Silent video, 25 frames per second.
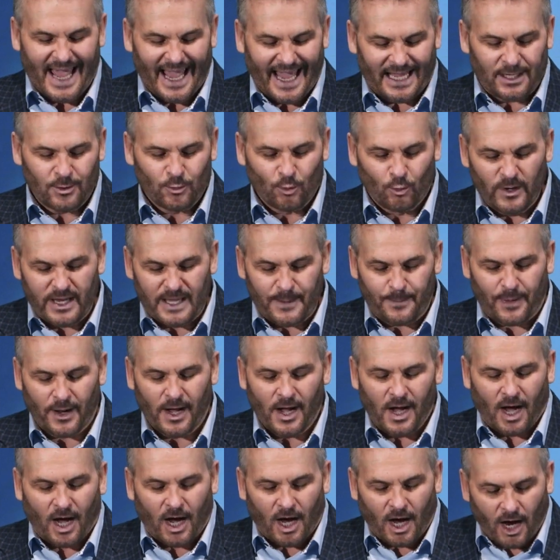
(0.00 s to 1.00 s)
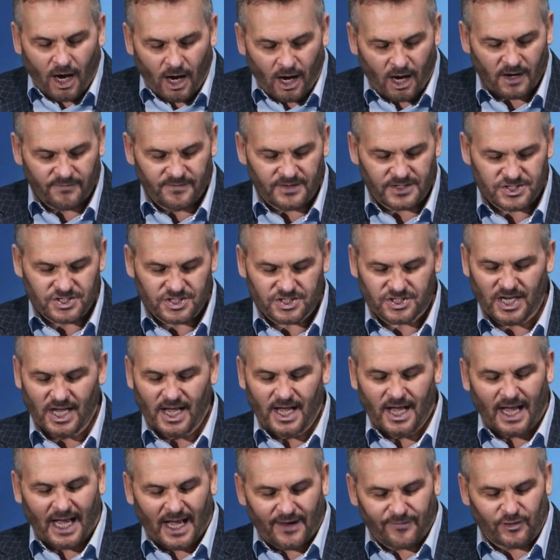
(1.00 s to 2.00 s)
and reap a harvest
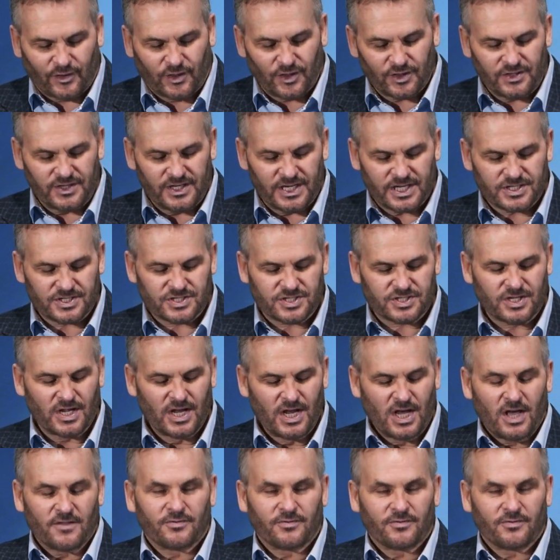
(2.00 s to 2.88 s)
of goodness."